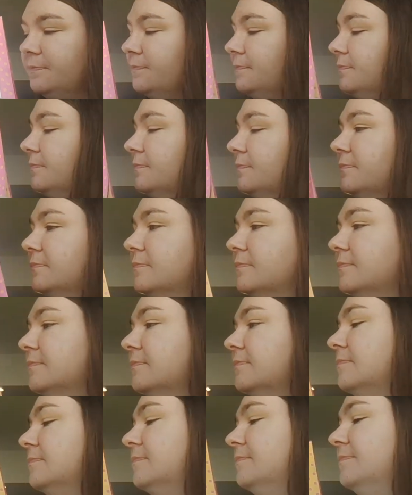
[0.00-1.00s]

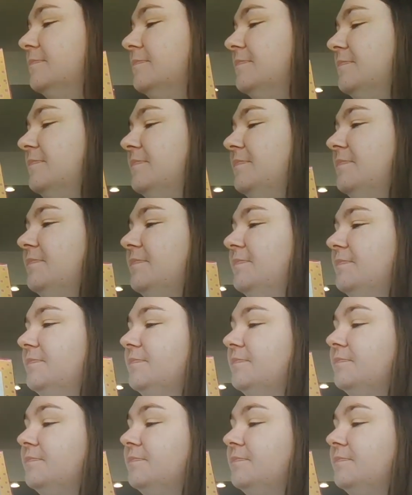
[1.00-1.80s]
No one is speaking in this clip.